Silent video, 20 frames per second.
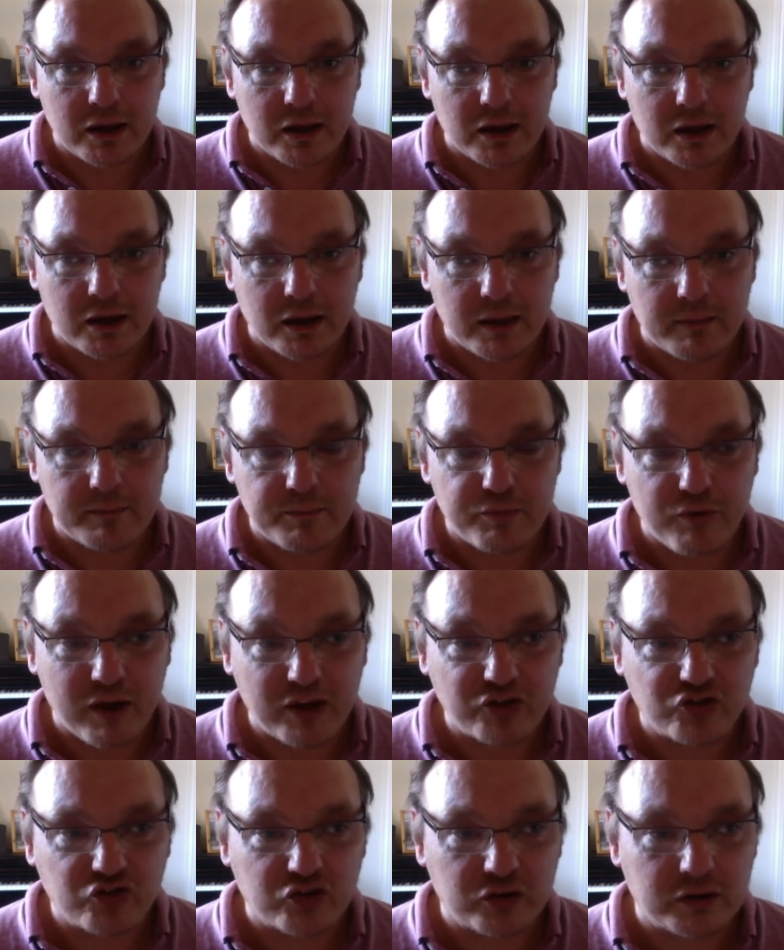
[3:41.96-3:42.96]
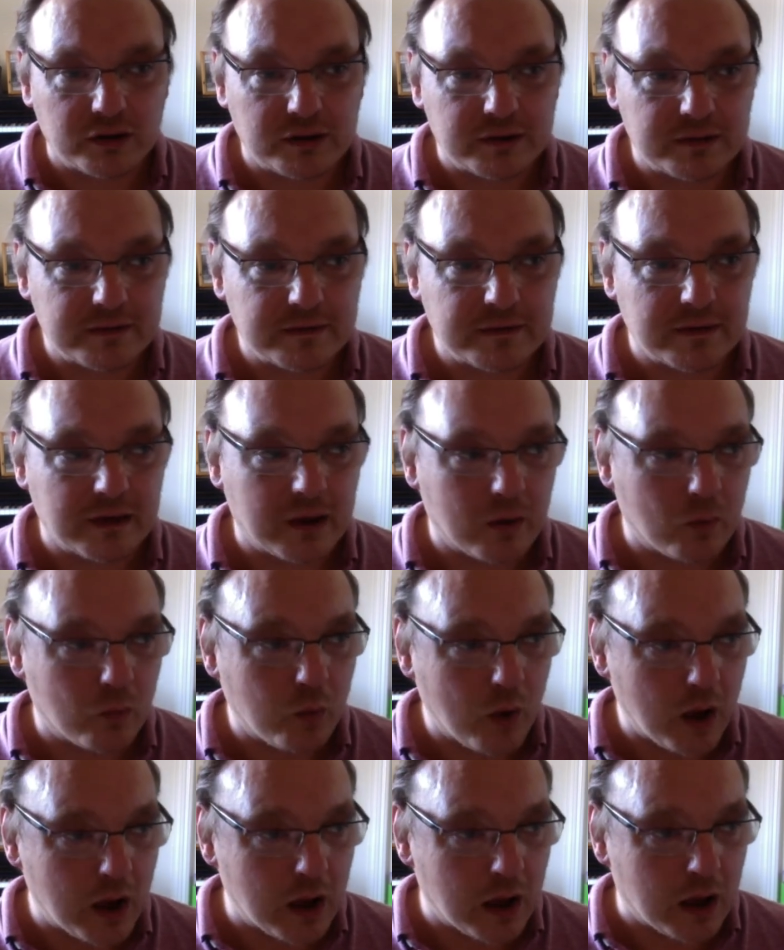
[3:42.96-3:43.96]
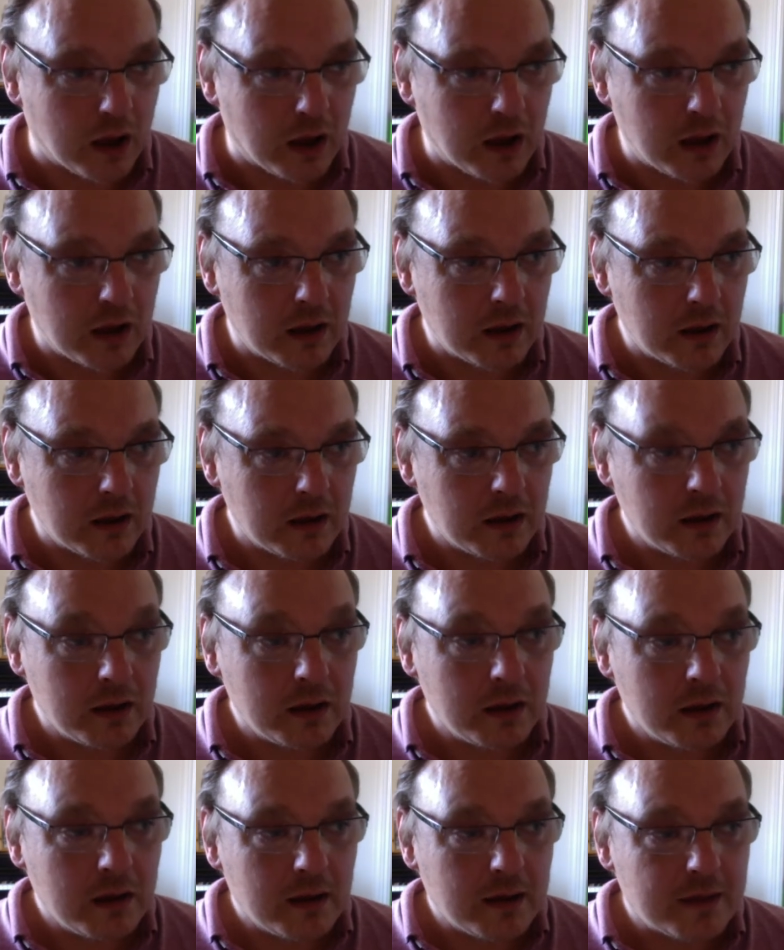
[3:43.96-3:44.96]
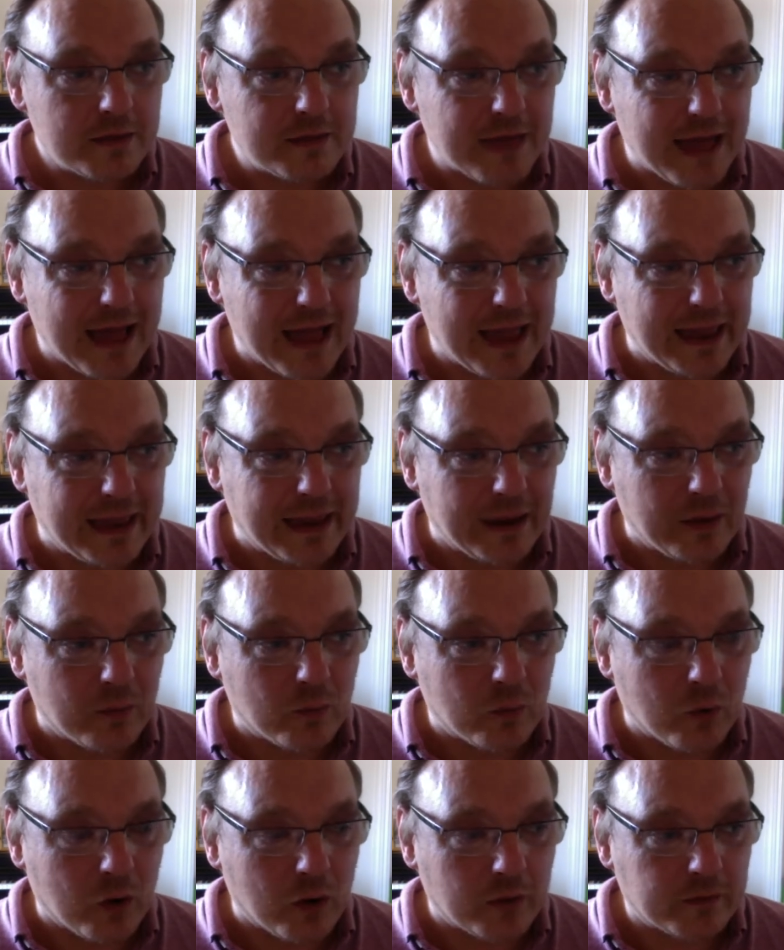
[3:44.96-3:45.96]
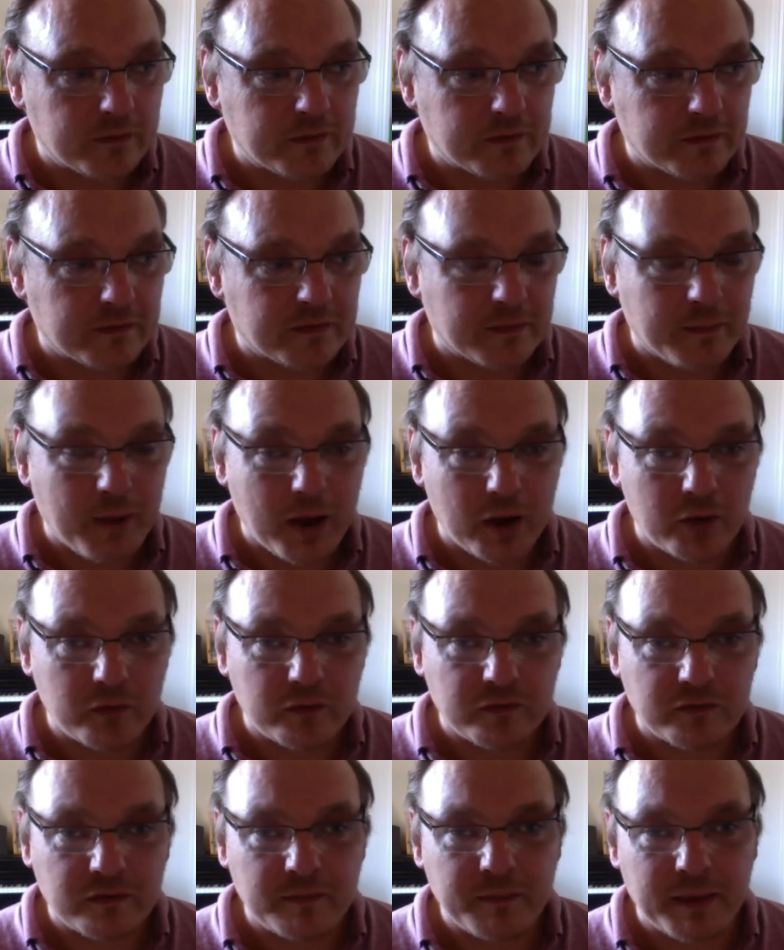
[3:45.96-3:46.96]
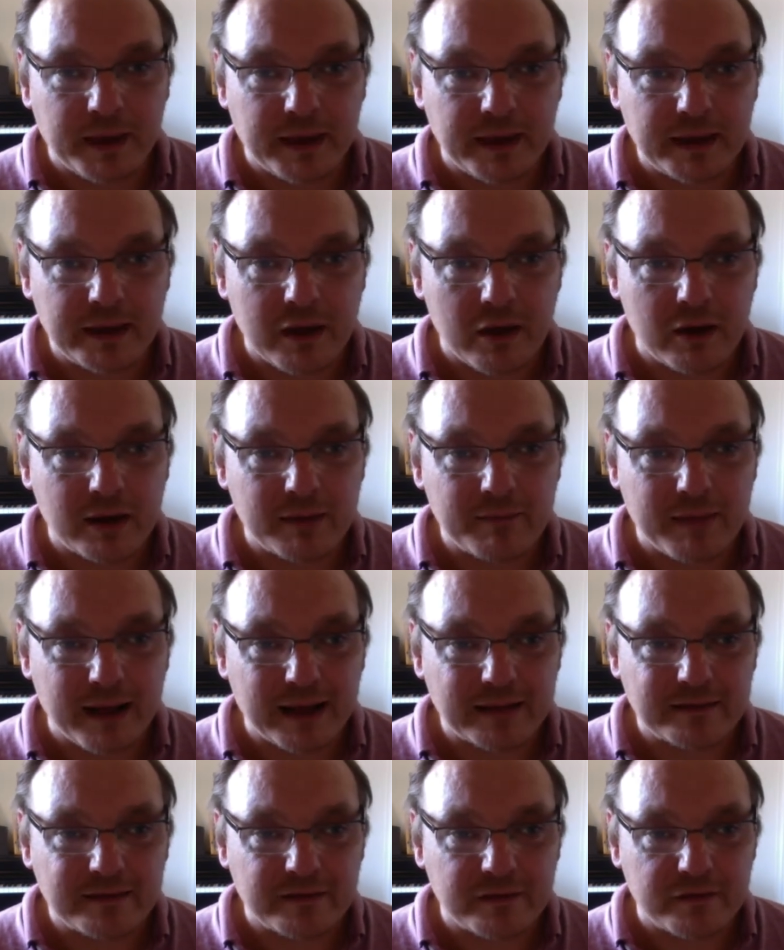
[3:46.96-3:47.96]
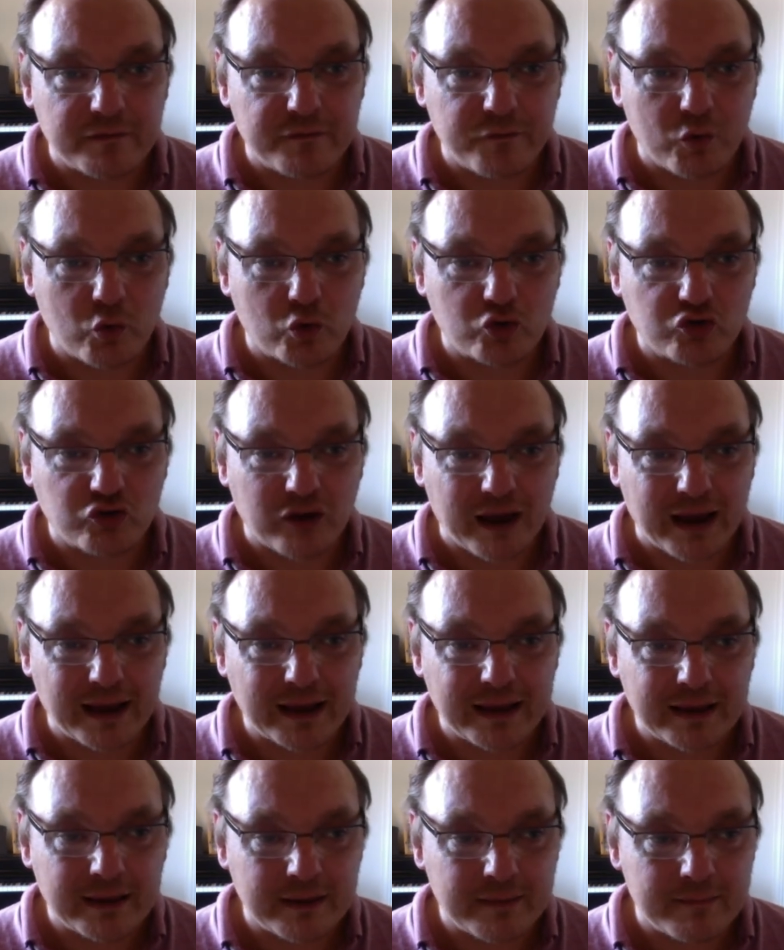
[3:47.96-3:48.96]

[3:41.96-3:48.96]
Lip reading: impressions were that it was supposed to be going back to the 4-track